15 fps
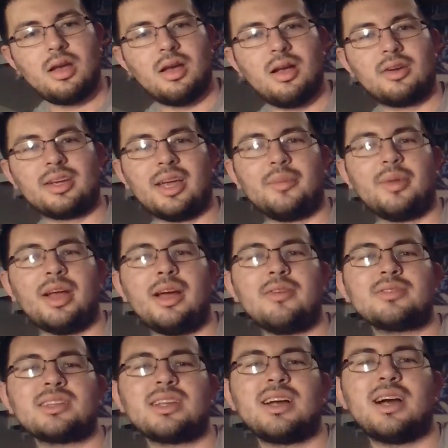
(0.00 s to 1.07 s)
Okay, when I
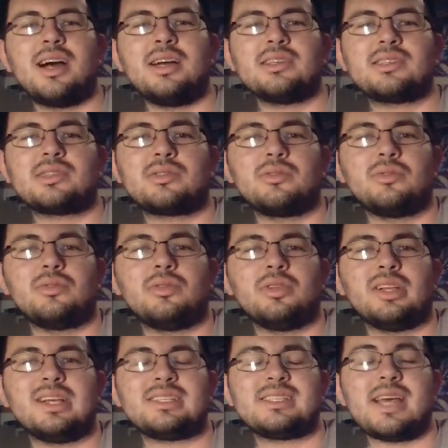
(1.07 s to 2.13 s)
was in high
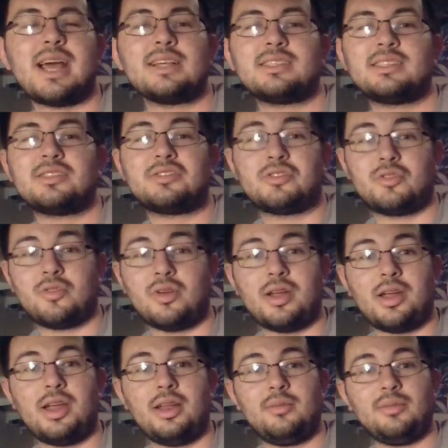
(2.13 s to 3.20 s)
school, Assassin's
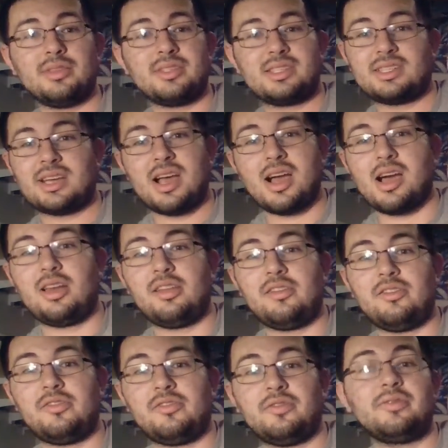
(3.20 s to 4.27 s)
Creed was kind
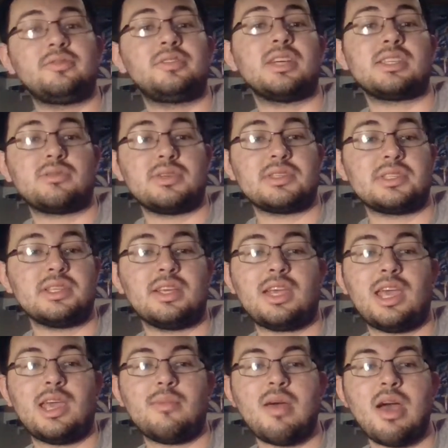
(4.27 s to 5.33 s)
of just recently
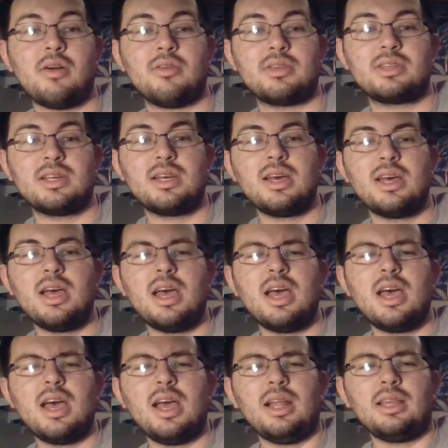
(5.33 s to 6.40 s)
came out.
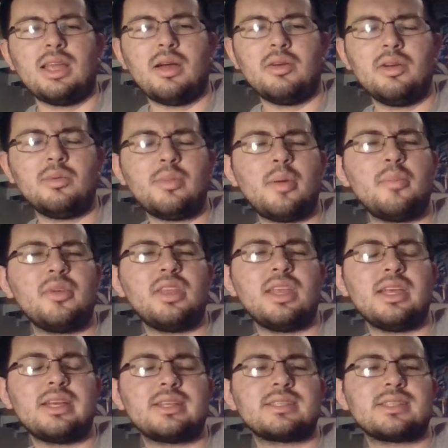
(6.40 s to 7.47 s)
Now, I don't remember
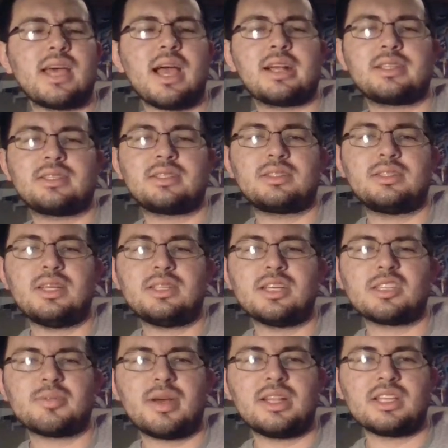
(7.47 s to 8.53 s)
the exact
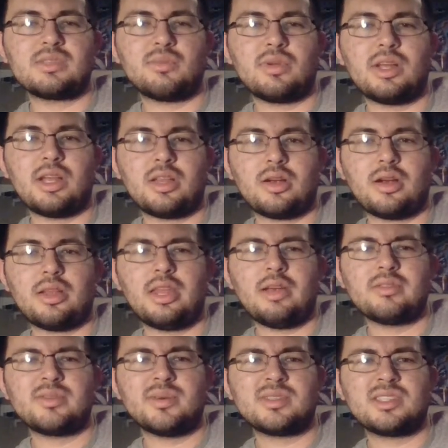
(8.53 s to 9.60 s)
details behind this one either. I think it
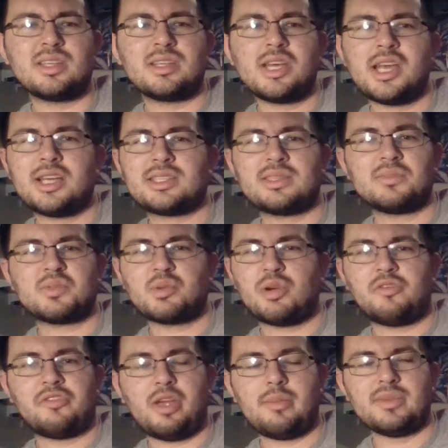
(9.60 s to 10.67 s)
was supposed to take some sort of
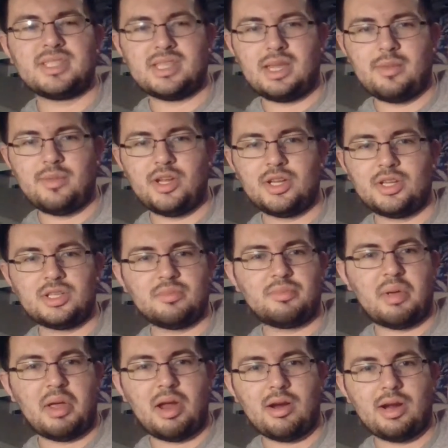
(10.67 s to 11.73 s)
famous image and
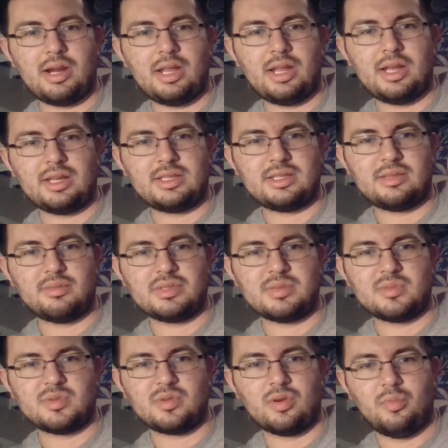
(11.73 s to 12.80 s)
parody it with some
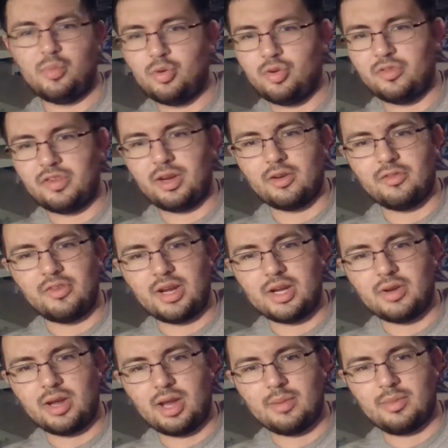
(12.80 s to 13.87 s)
sort of movie or video
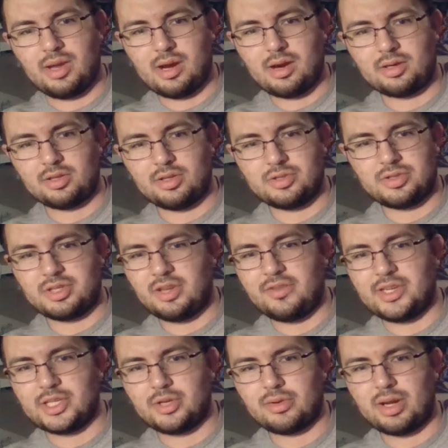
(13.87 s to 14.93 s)
game characters or TV
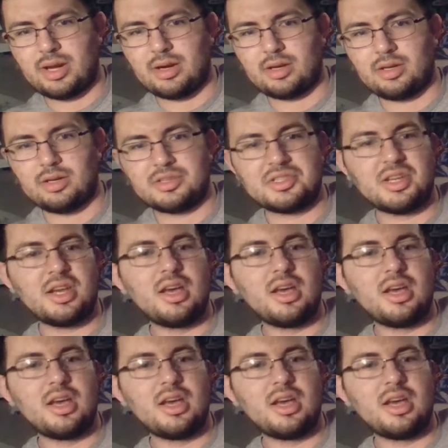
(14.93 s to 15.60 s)
show characters.